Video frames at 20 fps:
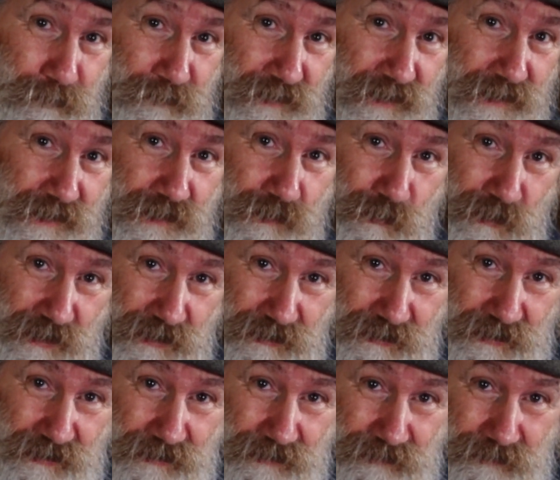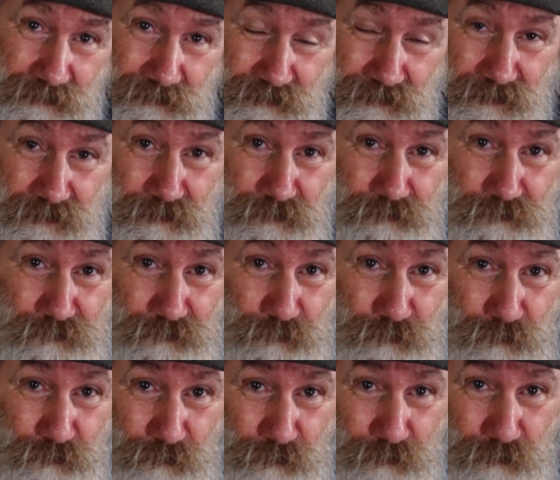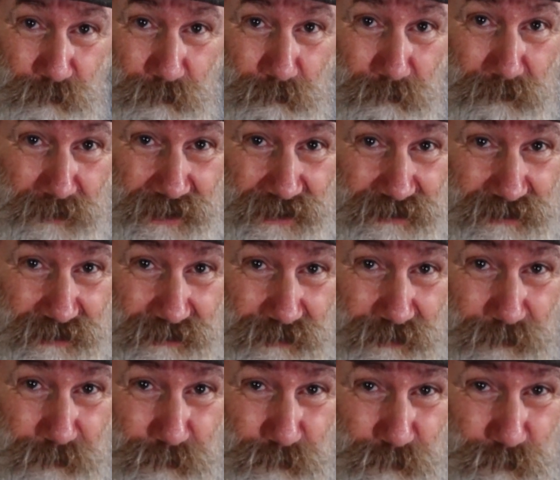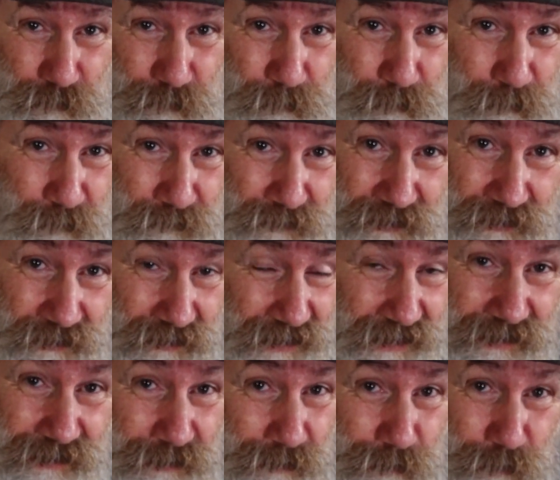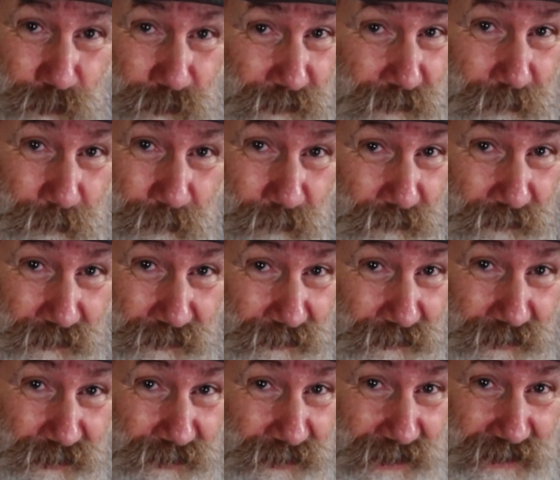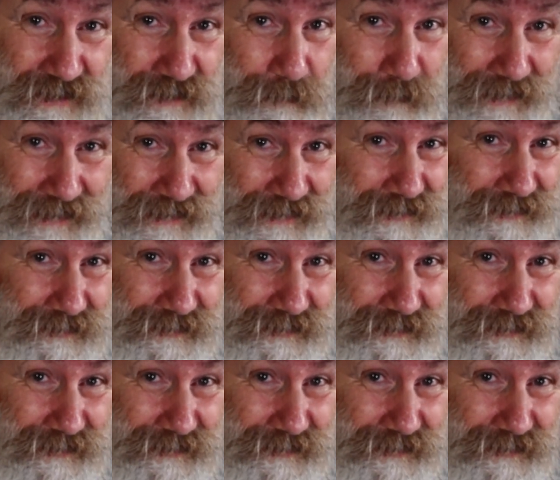inquiring for making you anyone another bag.